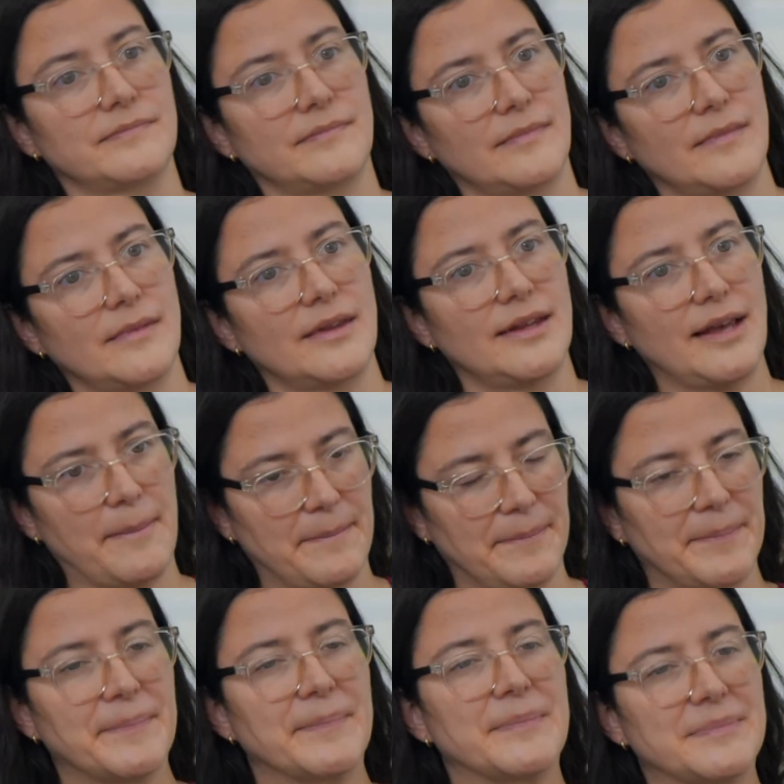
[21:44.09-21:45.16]
So
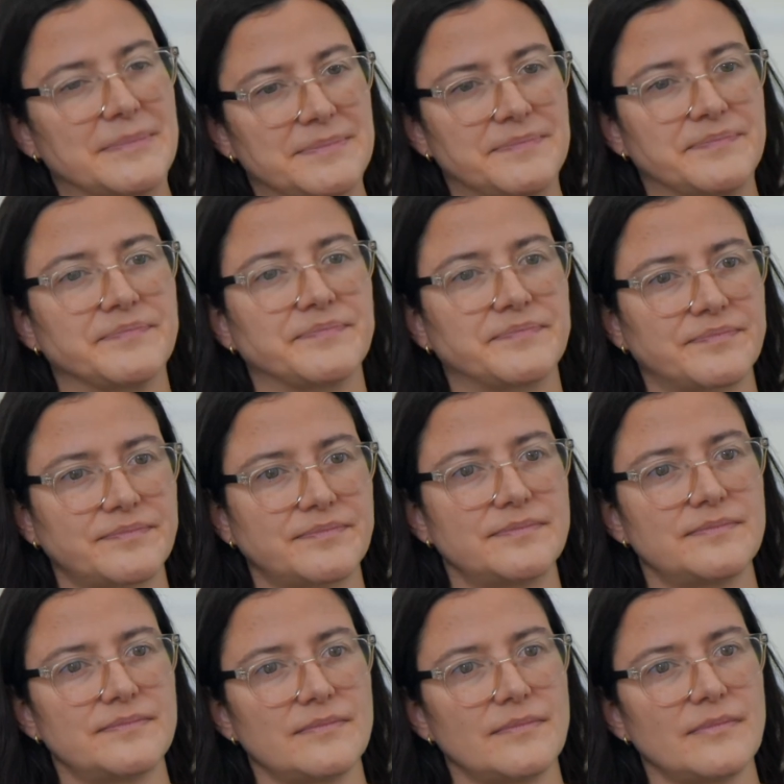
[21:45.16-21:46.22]
first you have the idea, you
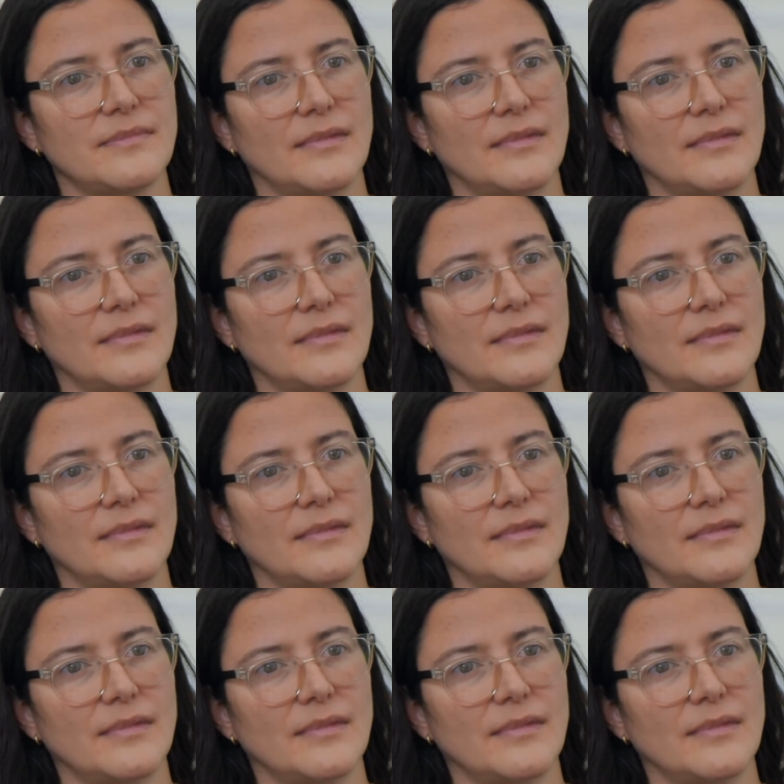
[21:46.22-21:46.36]
work on the